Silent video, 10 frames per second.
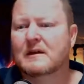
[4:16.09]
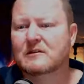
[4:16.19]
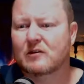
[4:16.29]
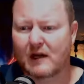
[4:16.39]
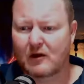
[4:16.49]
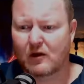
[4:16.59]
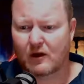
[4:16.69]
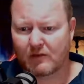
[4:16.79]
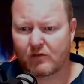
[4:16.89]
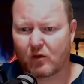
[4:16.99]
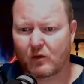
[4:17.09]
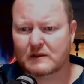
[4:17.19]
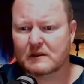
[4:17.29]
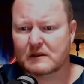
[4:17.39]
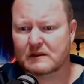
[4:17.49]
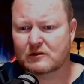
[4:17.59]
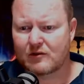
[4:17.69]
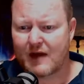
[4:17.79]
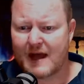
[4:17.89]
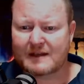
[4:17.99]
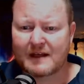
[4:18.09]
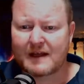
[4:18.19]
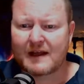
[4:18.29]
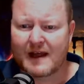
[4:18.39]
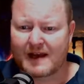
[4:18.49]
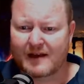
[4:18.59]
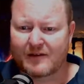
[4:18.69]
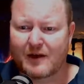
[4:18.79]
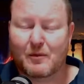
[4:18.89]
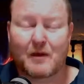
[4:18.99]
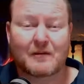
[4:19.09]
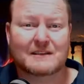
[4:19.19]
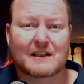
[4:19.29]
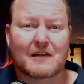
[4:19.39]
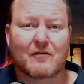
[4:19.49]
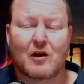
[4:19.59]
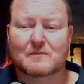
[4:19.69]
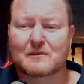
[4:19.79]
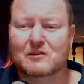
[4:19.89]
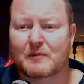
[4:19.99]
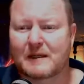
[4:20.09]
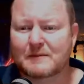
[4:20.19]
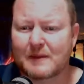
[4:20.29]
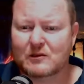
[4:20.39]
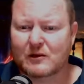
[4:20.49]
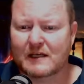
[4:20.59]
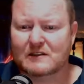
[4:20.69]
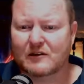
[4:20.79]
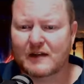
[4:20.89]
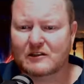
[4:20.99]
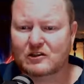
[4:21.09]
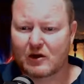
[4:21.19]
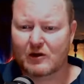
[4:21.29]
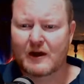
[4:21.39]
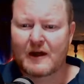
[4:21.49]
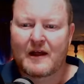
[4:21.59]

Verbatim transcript: So really looking forward uh, to that and really privileged that they've asked me to be a special guest on that show.